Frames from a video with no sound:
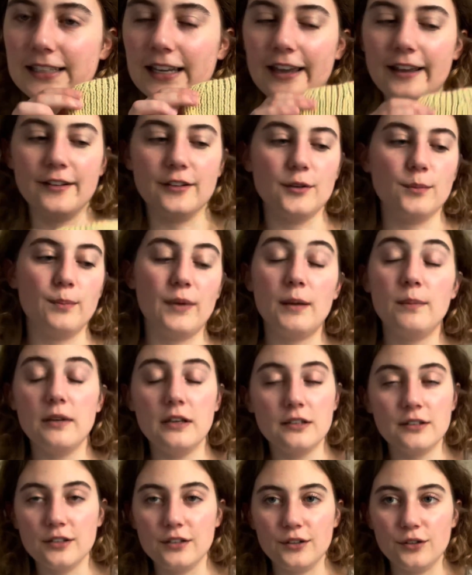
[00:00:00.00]
and
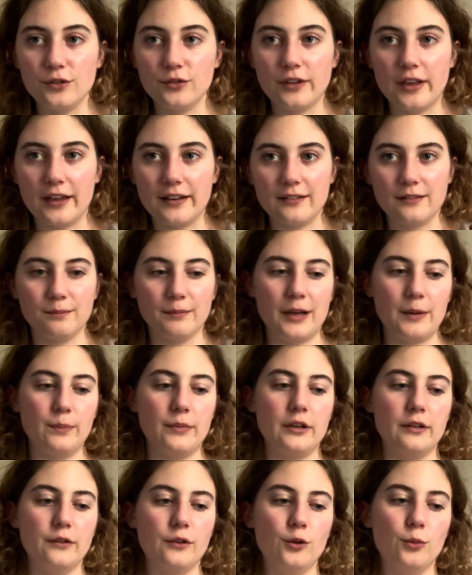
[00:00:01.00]
maybe to you that might
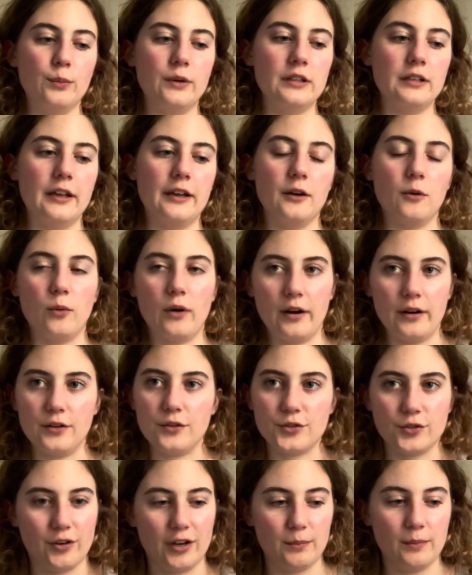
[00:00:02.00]
be a little bit like, why are you
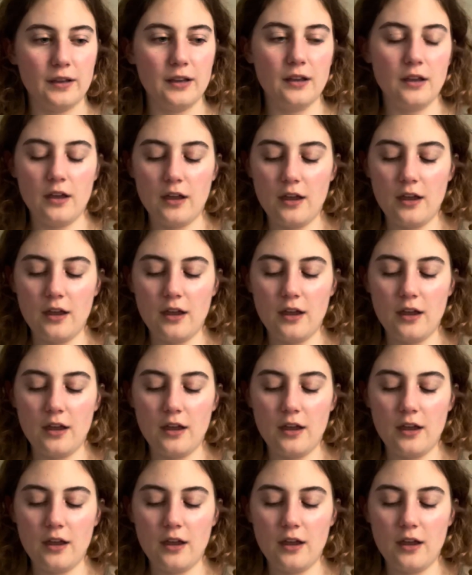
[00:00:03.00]
showing me?